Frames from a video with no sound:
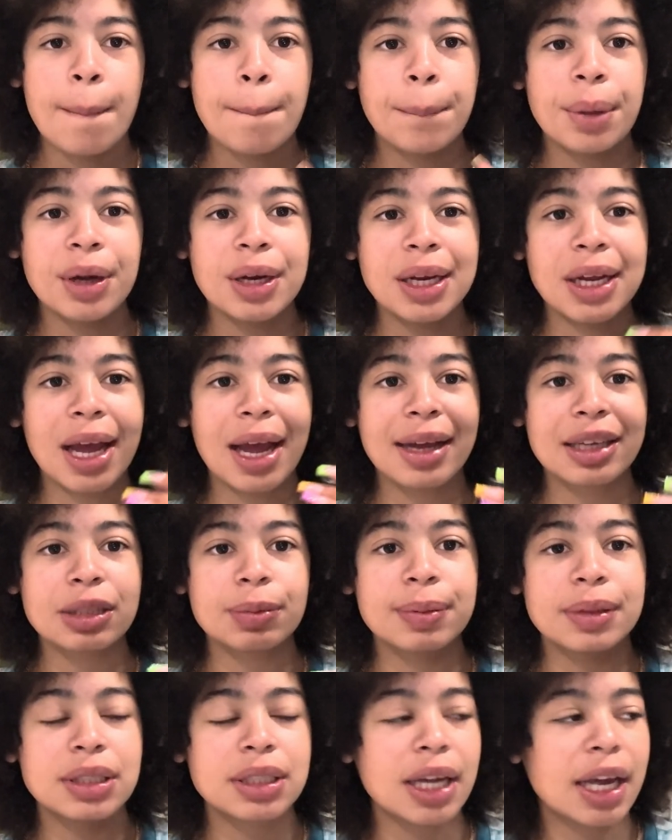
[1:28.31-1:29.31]
putting
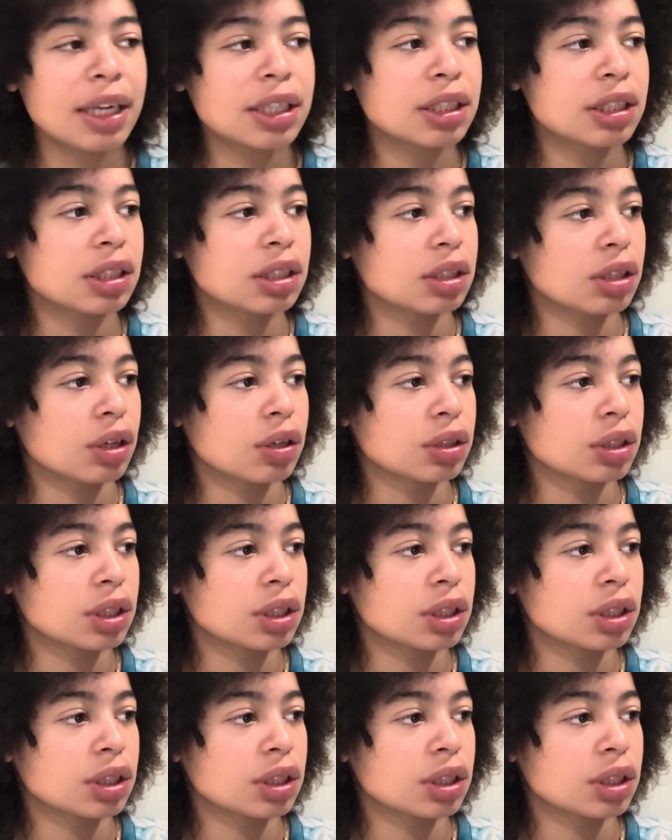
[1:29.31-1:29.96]
expectations on